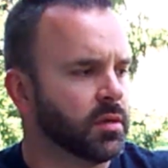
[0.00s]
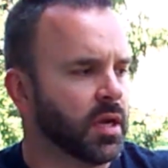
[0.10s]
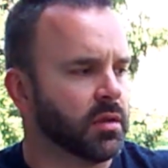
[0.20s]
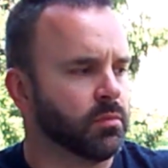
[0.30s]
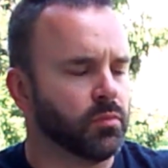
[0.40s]

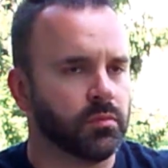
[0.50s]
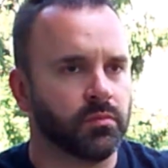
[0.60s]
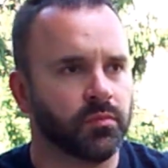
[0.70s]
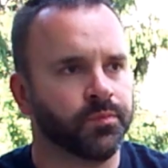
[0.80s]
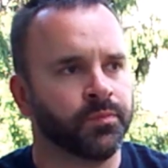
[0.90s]
not
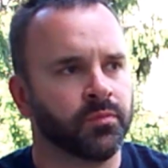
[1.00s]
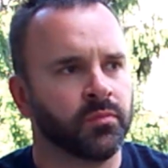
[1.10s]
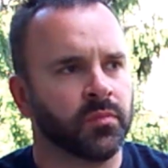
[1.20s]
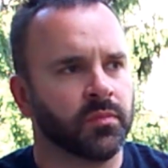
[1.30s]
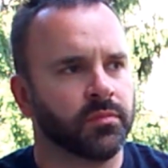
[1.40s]

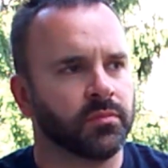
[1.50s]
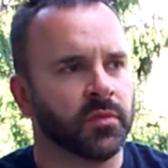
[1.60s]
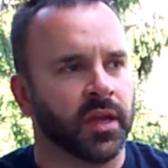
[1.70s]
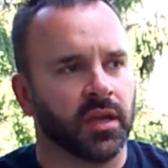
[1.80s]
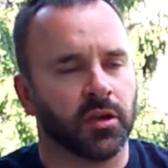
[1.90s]

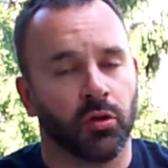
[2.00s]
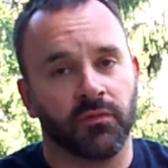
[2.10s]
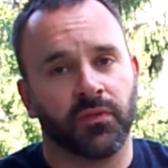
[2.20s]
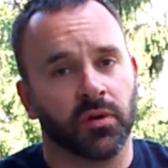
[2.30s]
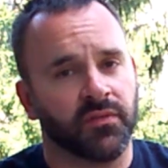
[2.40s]
like Colt
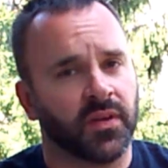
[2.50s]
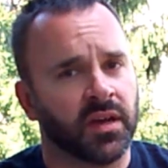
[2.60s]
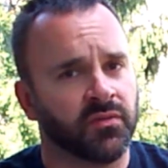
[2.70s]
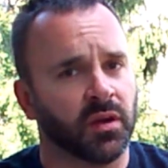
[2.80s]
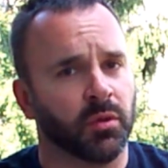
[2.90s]

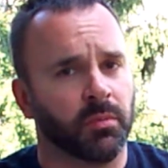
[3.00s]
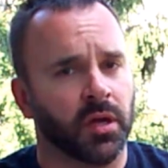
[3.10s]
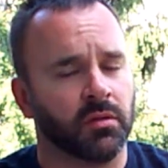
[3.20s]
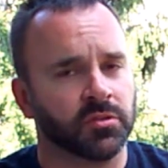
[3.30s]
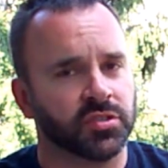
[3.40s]
45 double
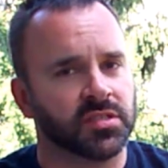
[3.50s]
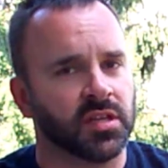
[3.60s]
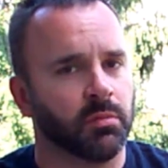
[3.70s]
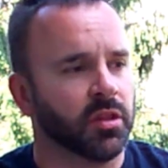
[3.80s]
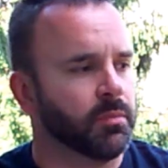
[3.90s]
malt, which is
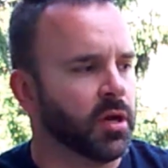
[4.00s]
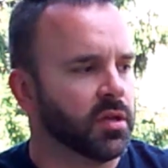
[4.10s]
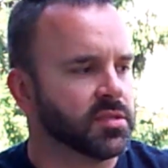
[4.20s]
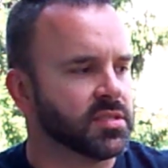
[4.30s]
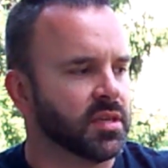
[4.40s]
double the
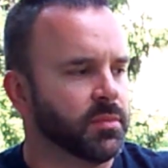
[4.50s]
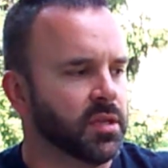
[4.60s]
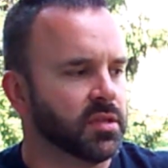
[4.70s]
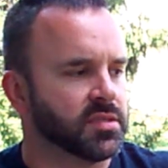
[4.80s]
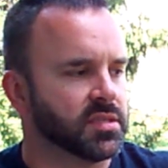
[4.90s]
malts. I mean,
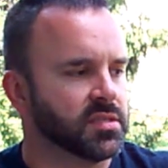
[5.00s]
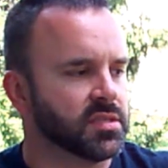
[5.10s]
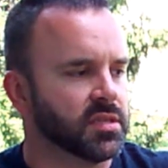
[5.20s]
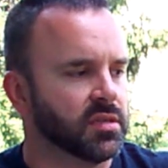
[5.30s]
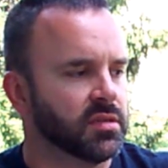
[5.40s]
this
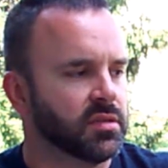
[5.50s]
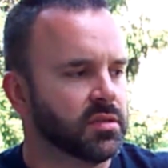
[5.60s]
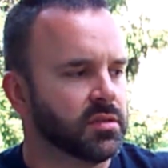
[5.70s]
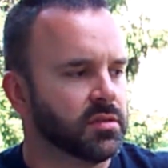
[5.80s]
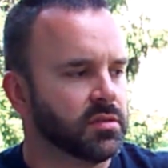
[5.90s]
is
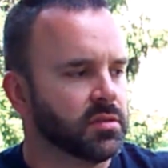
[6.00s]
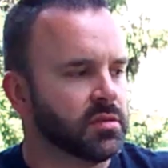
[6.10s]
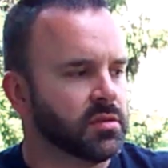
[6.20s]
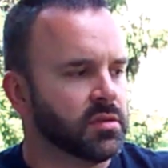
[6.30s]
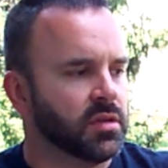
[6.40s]

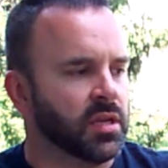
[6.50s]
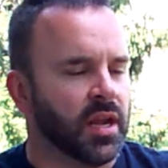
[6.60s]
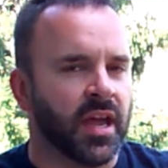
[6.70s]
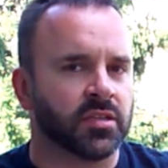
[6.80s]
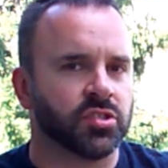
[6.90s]
an
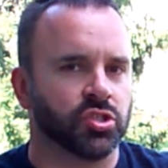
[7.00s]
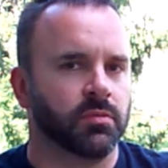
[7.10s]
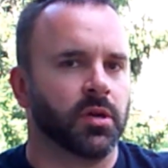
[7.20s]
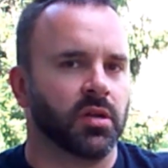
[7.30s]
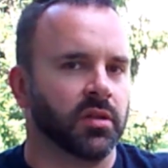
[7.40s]
extra
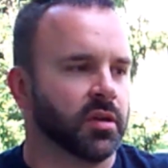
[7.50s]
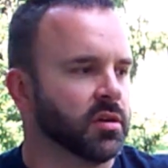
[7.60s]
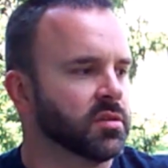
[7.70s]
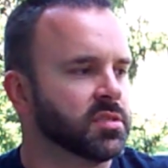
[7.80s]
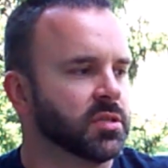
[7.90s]
malt
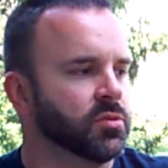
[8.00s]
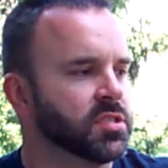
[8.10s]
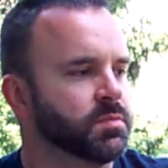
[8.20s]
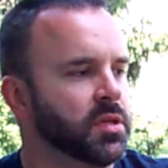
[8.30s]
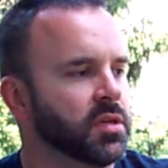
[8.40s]
liquor, so to
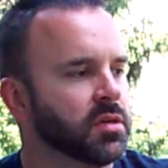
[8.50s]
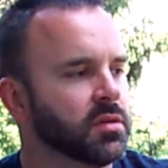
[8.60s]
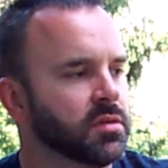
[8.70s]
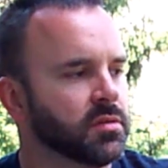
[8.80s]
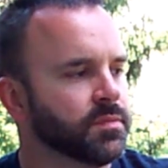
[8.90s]
speak,
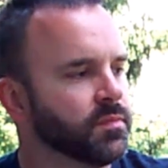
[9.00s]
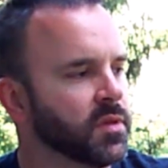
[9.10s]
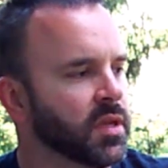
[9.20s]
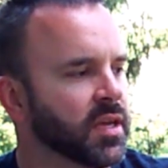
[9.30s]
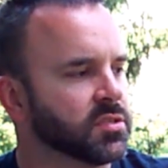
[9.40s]

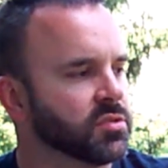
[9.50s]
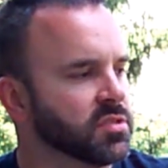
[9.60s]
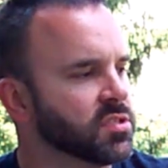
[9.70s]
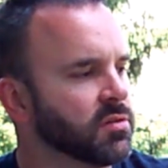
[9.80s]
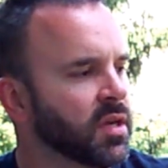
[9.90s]
an extra
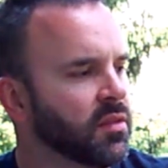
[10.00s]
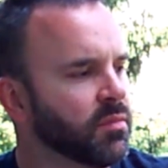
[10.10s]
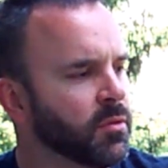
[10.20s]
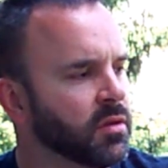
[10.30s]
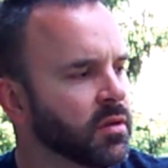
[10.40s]
strength
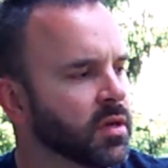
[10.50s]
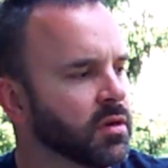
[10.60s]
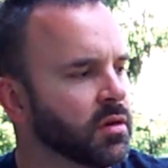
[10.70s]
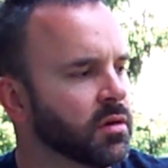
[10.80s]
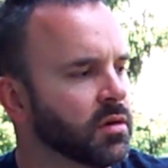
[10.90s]
malt
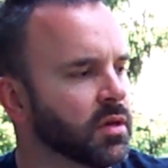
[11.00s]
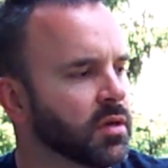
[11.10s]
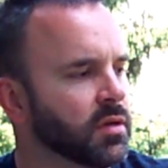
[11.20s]
liquor,